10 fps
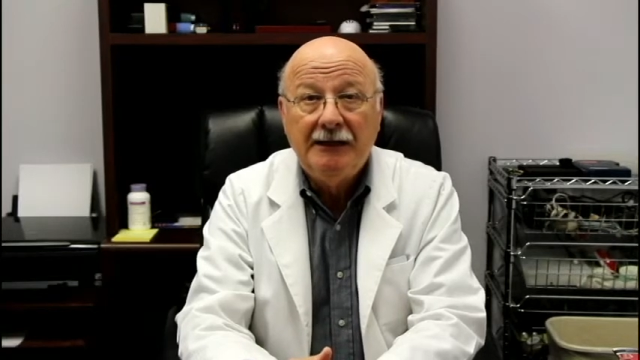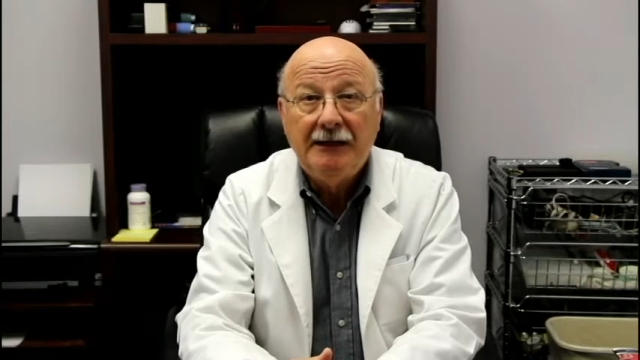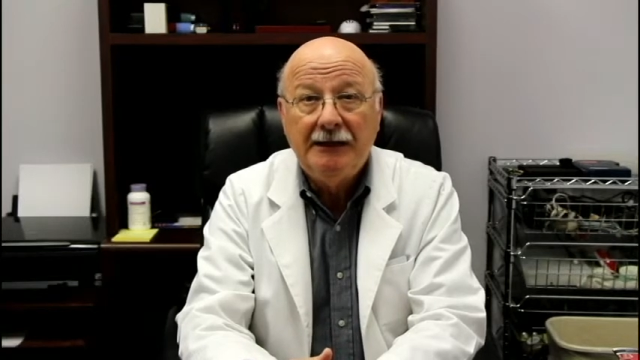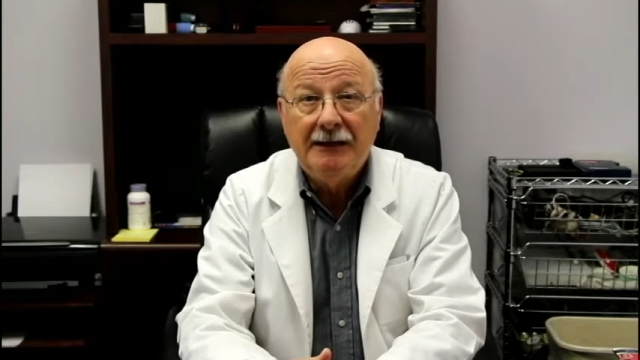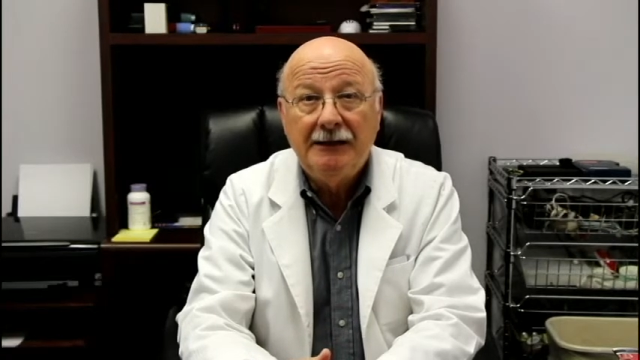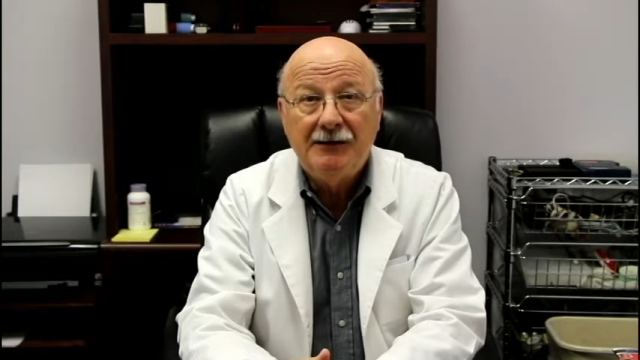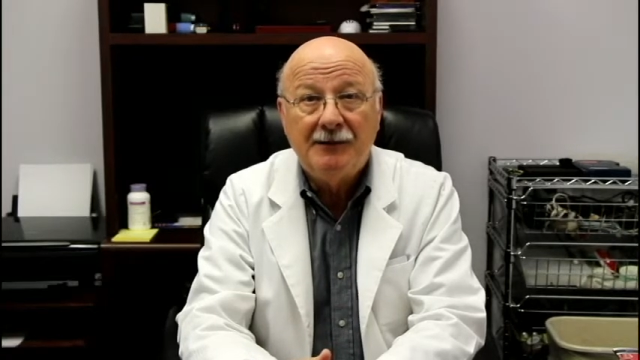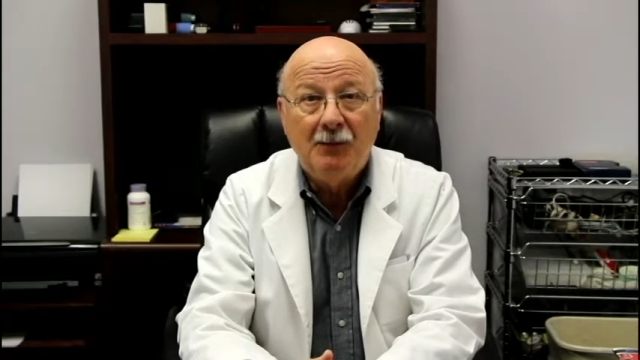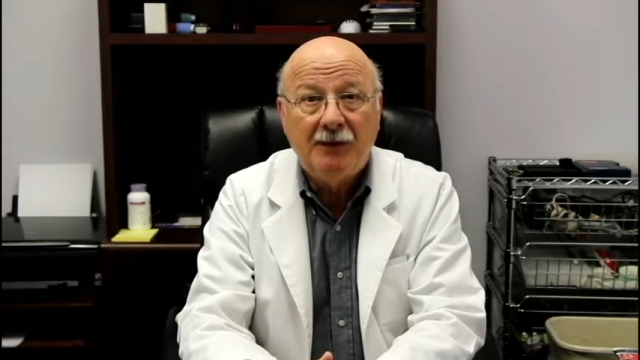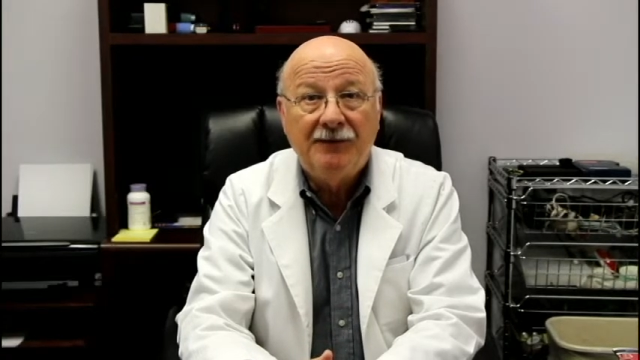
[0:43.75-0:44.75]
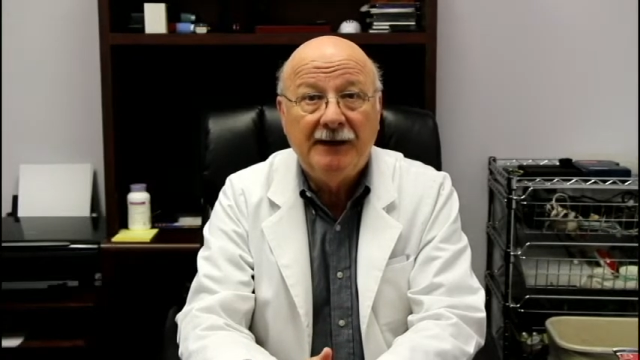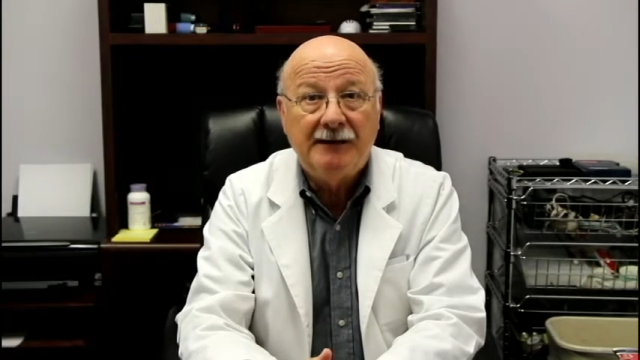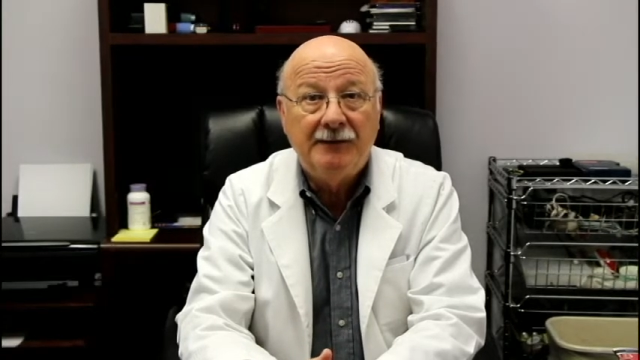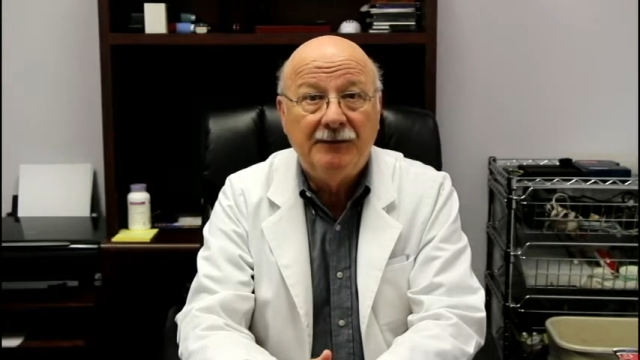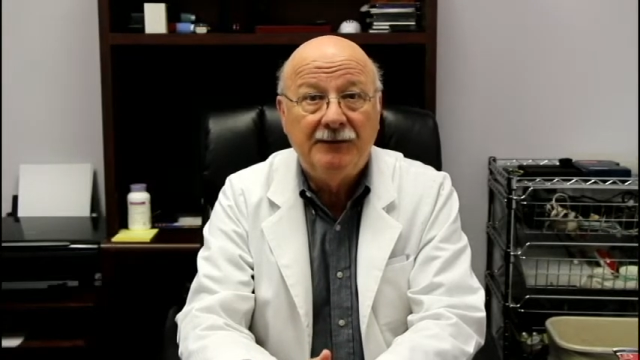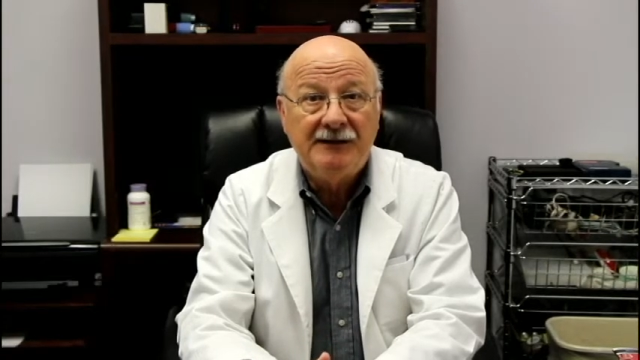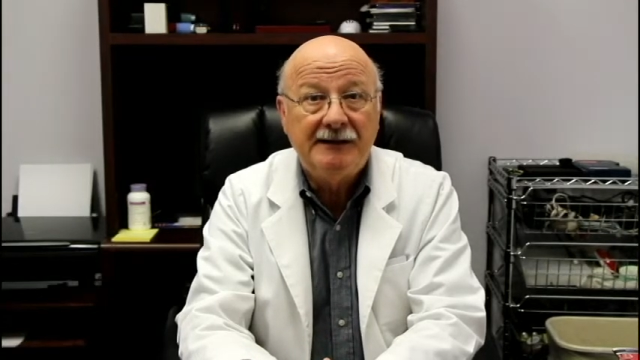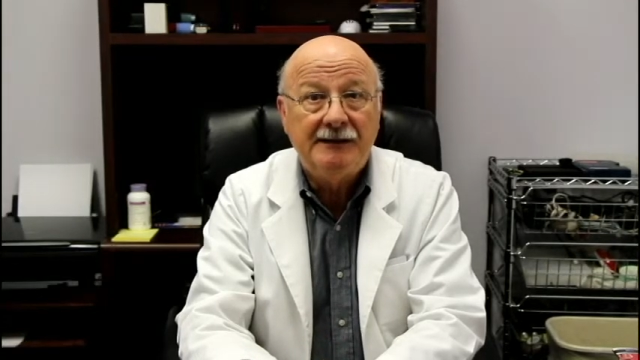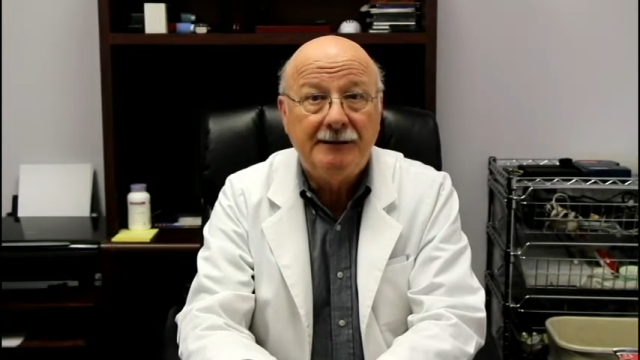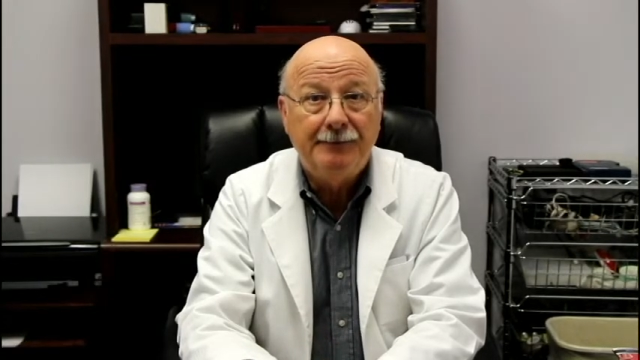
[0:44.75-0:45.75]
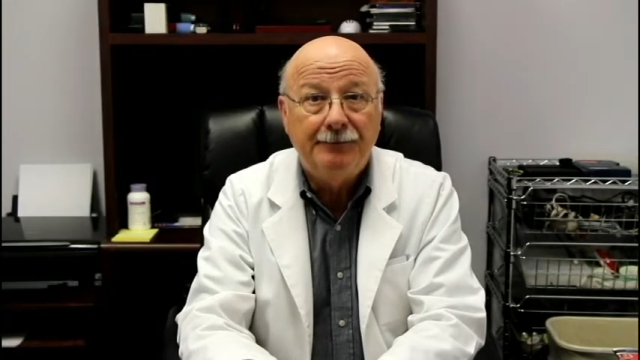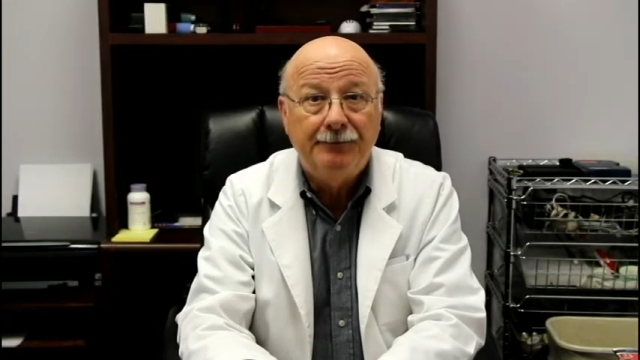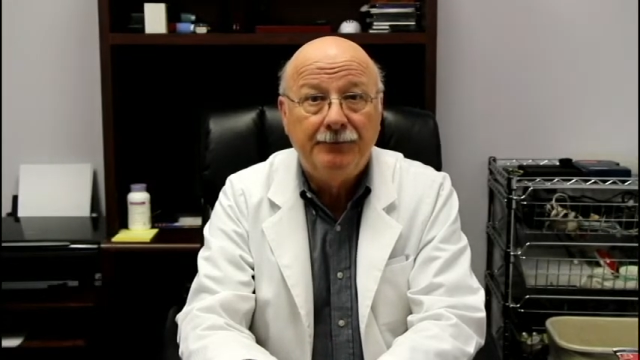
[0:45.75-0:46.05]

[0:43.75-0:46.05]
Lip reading: there's a more effective system.